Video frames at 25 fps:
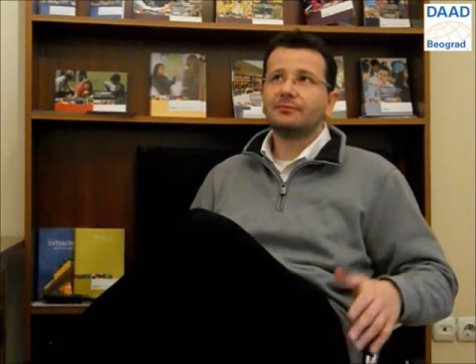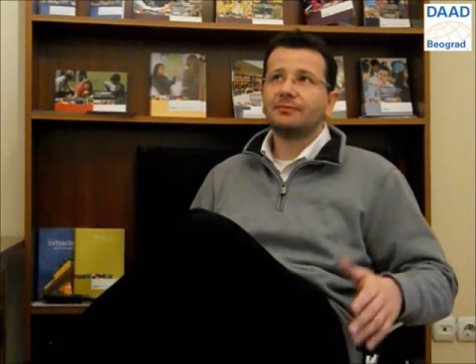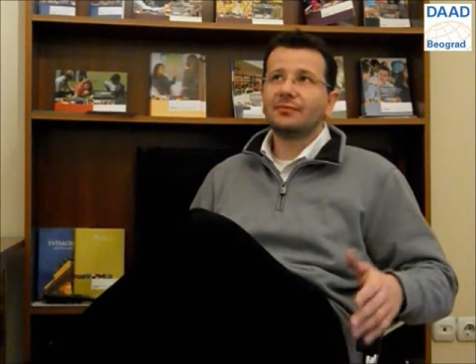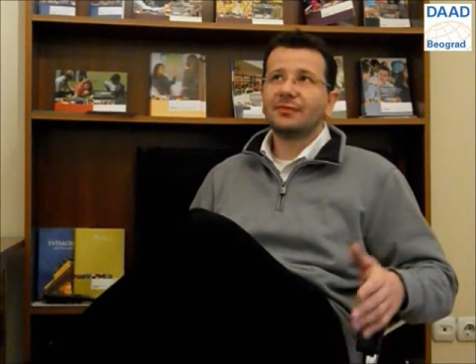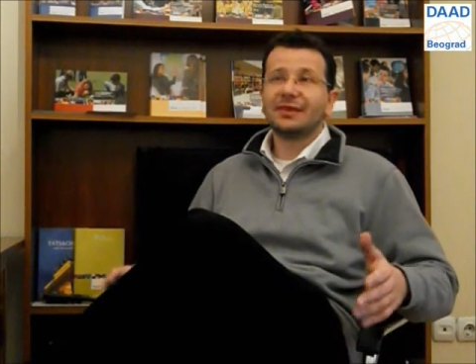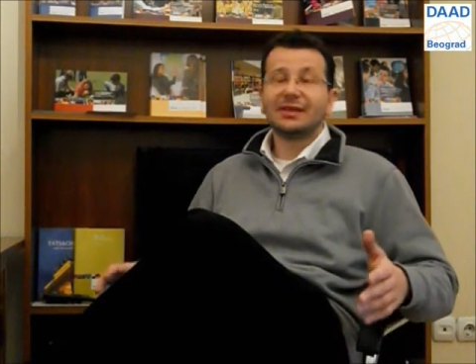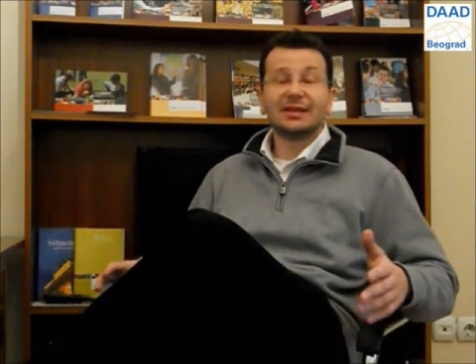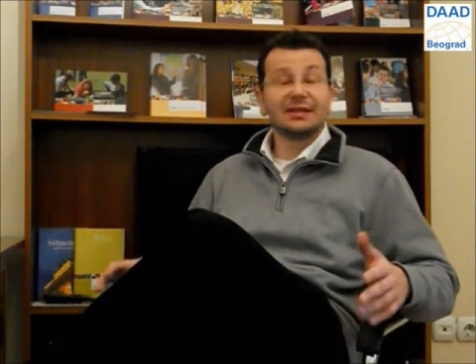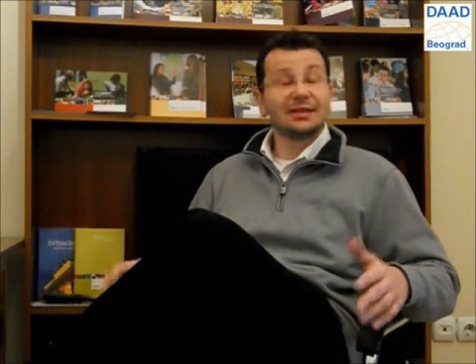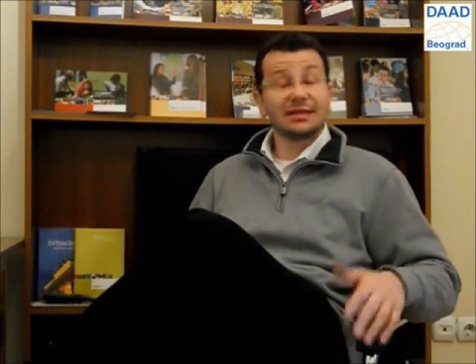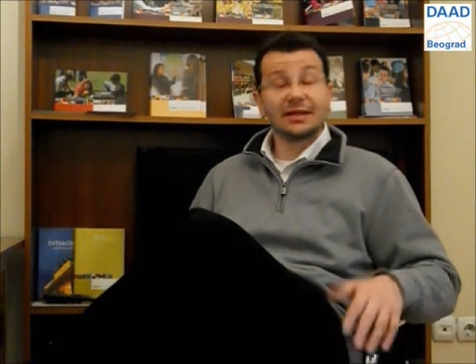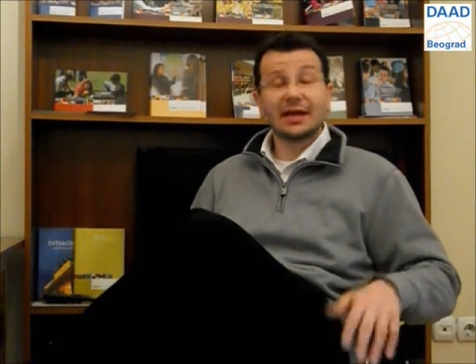
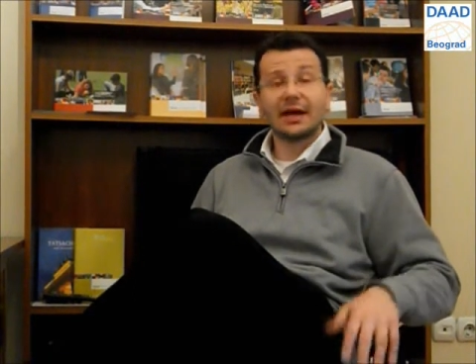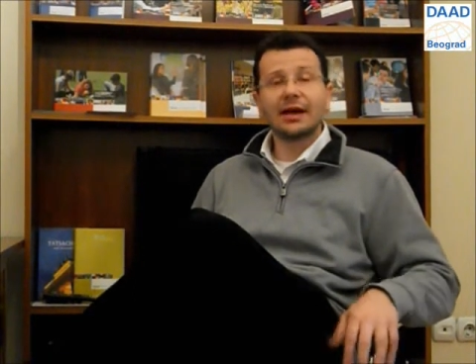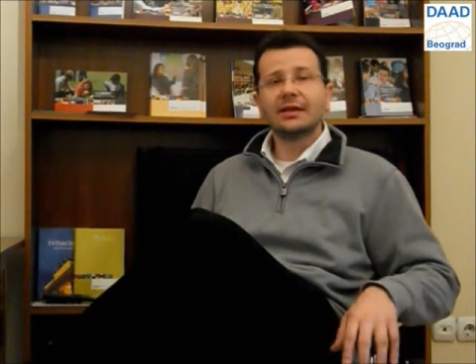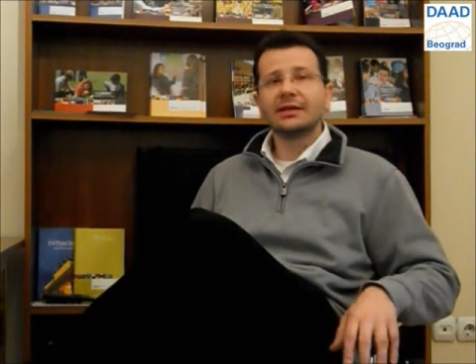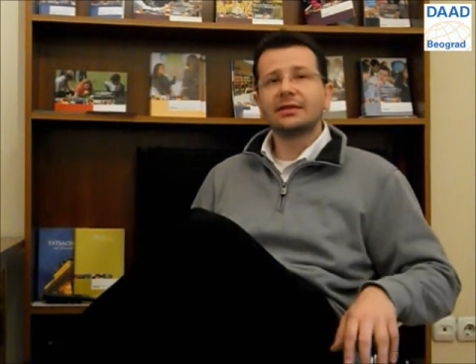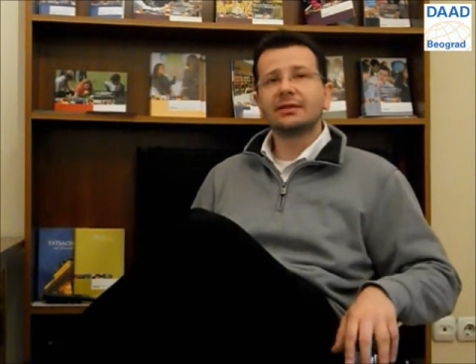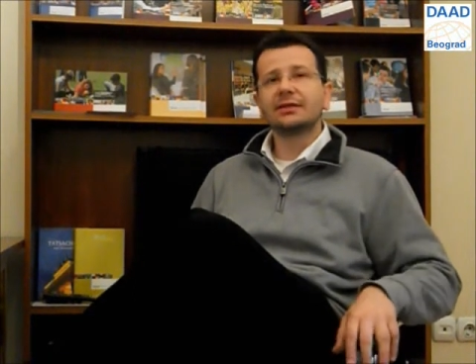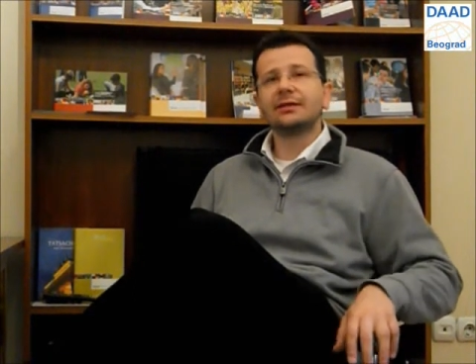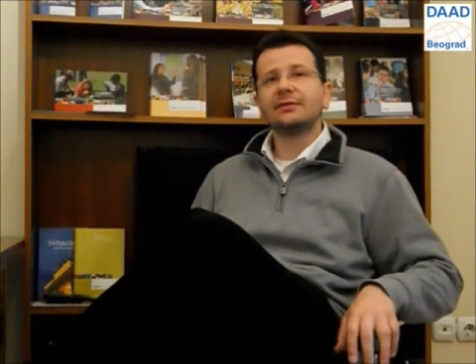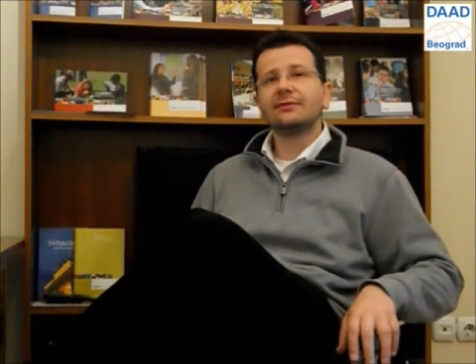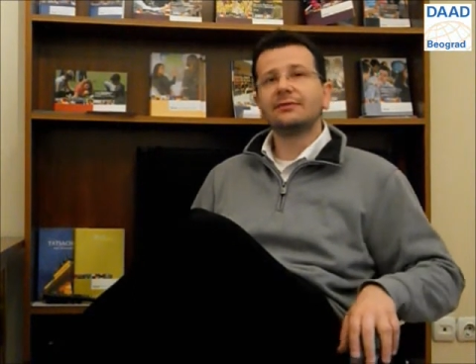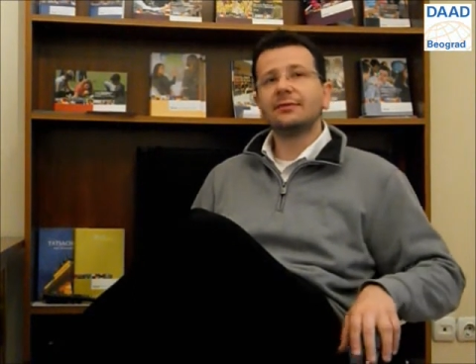
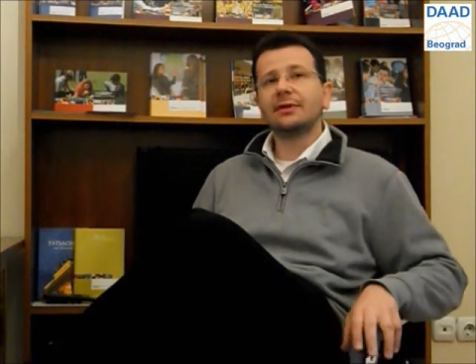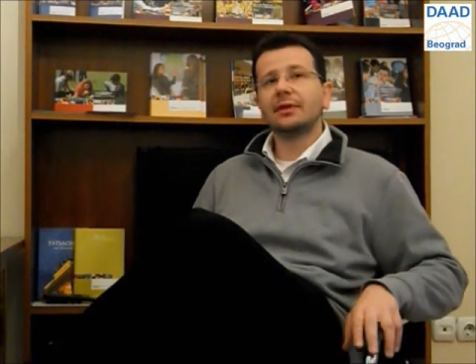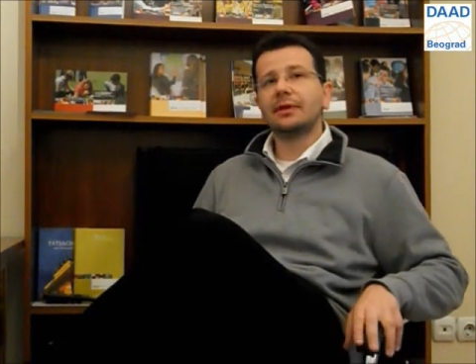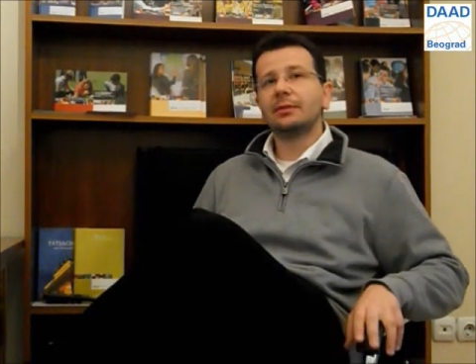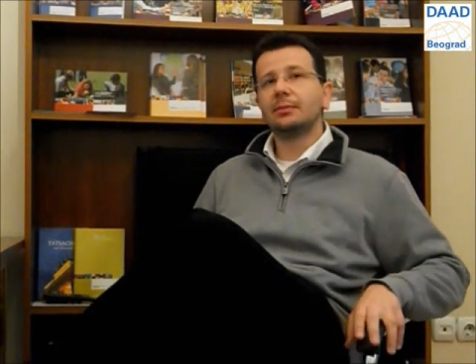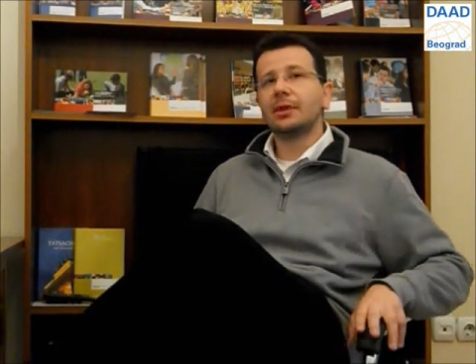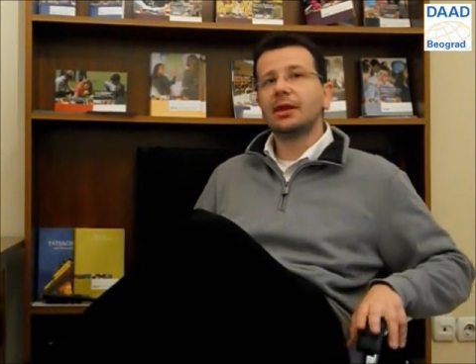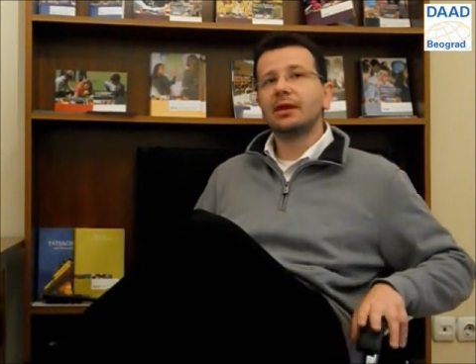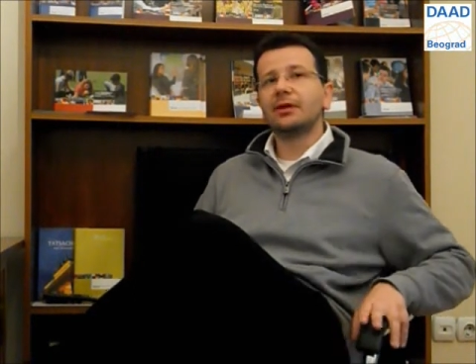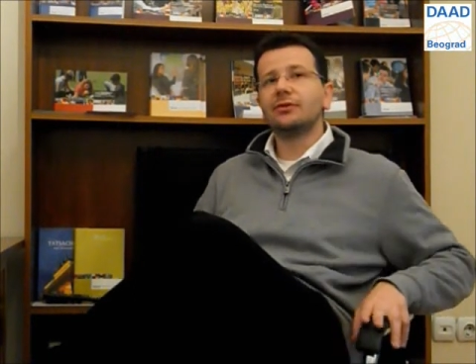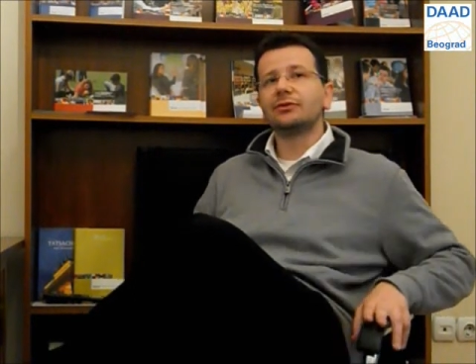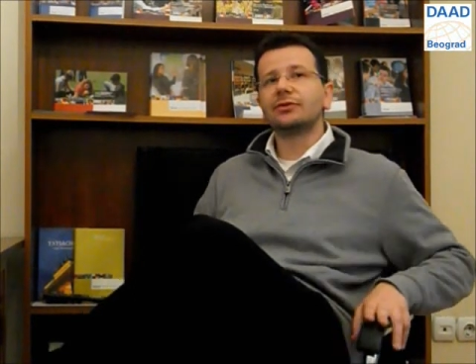decisive in
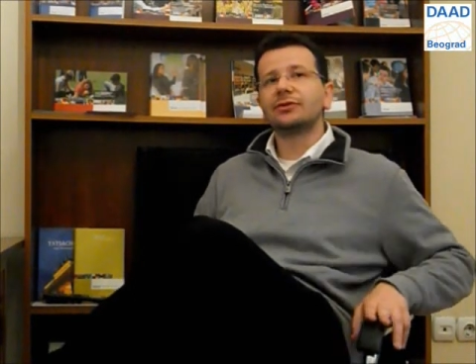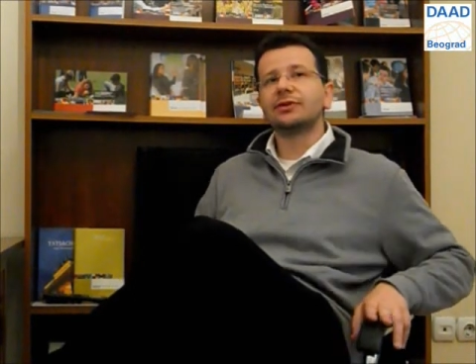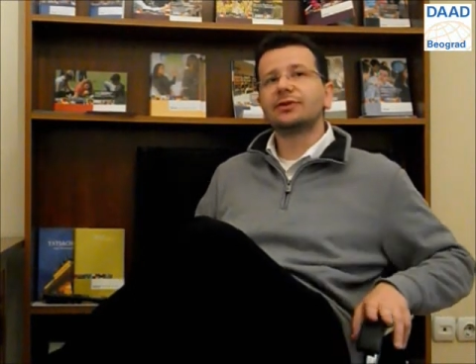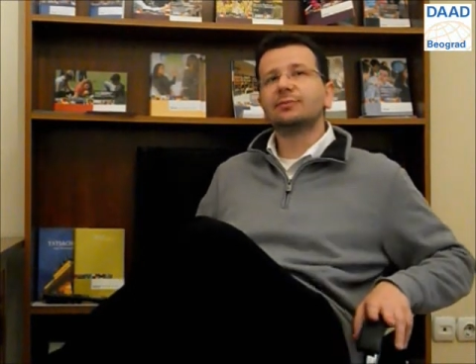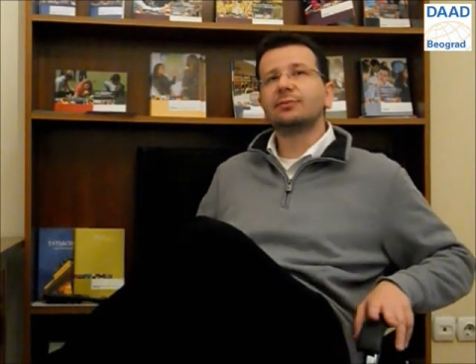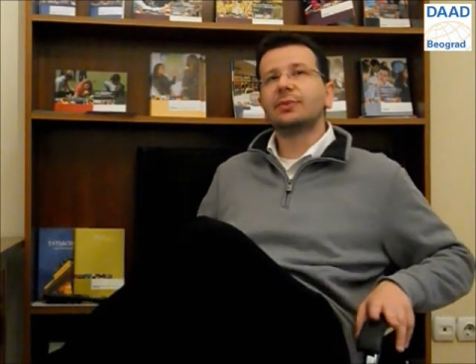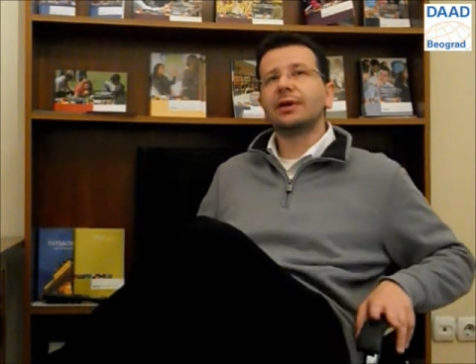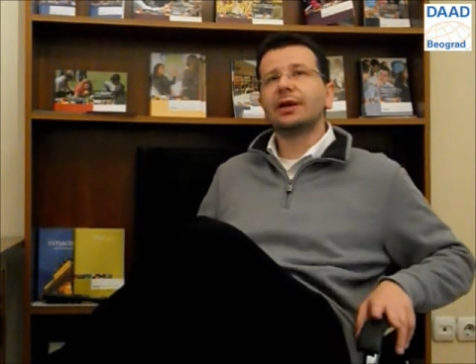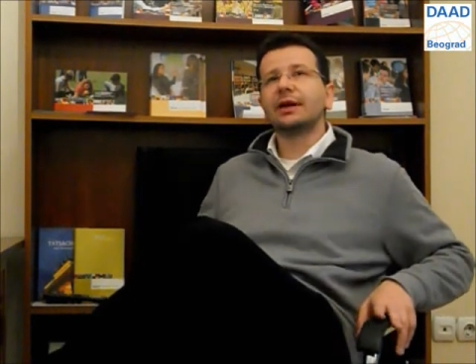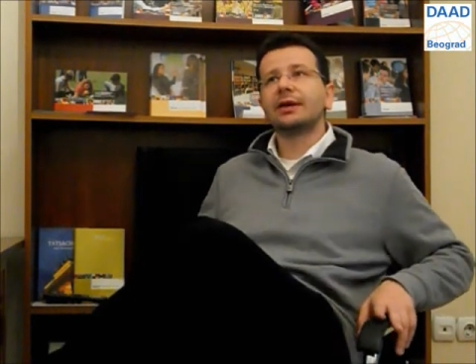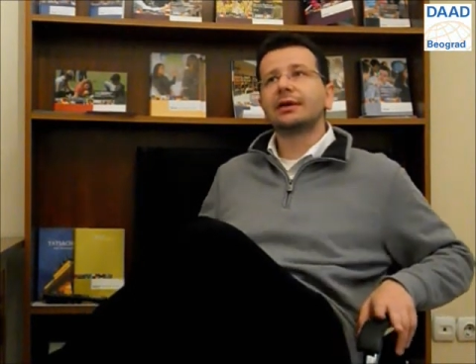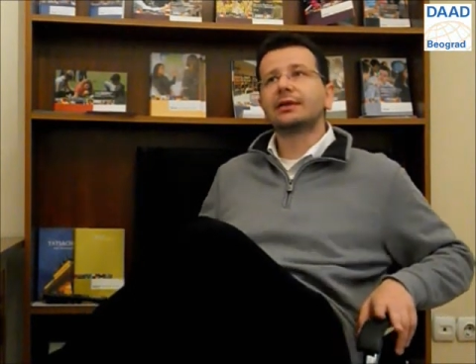many
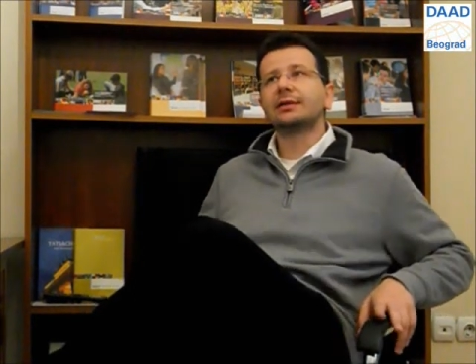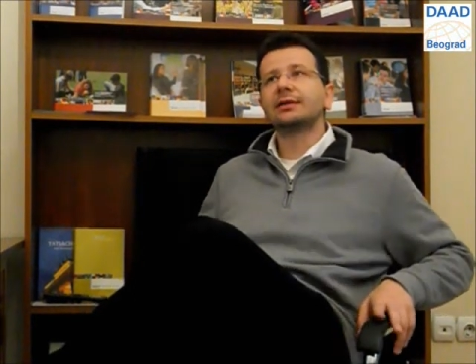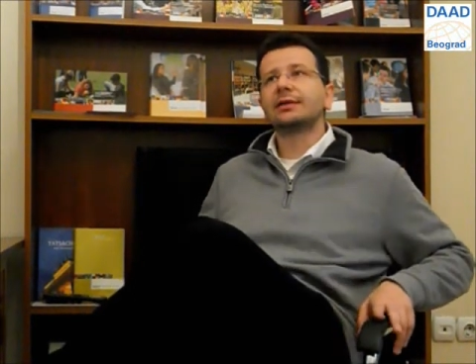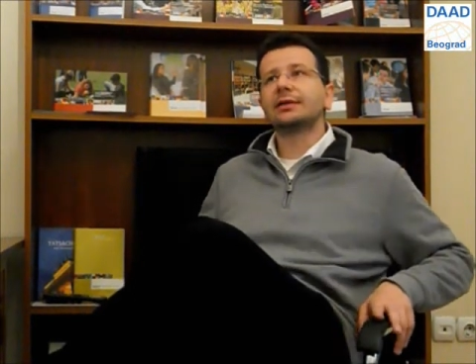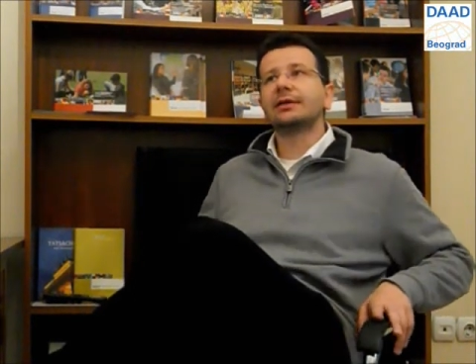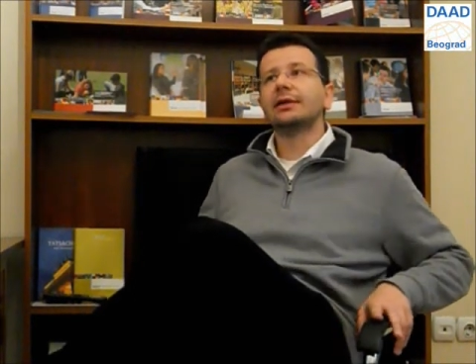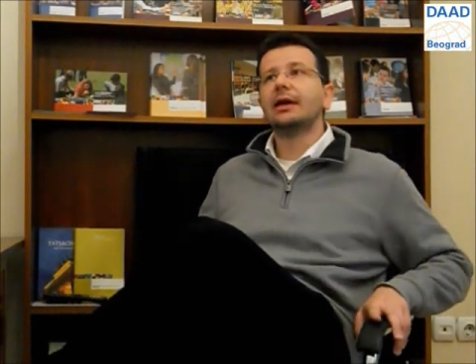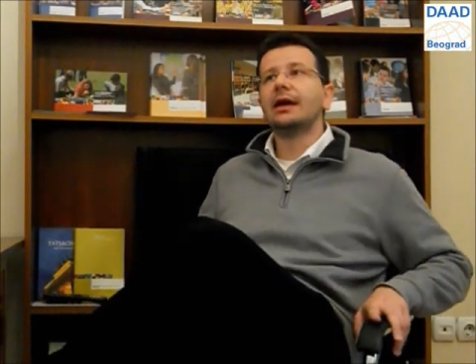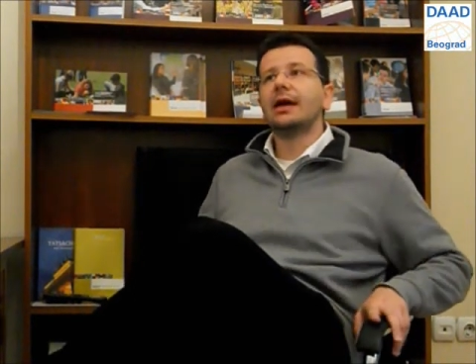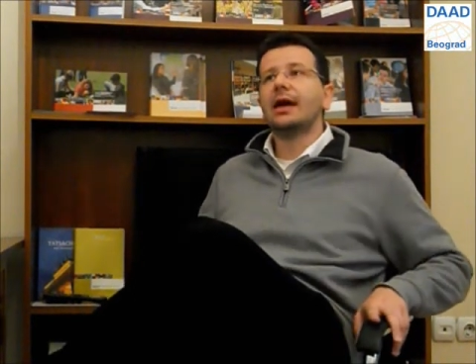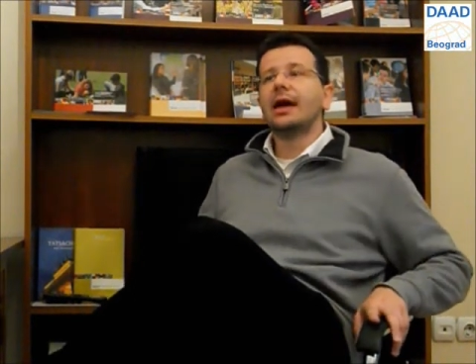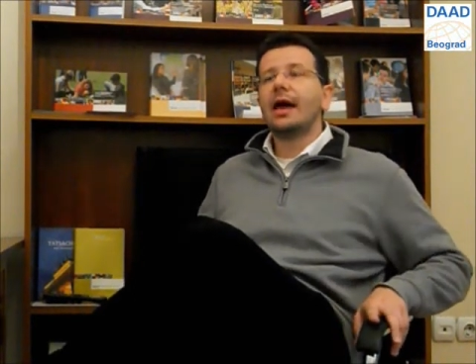
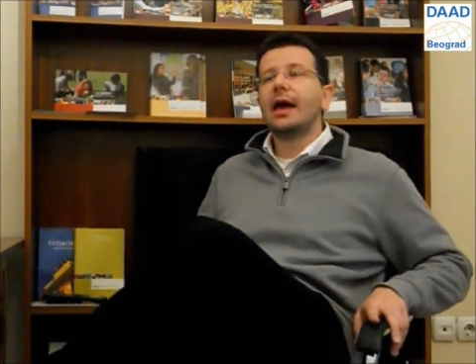respects,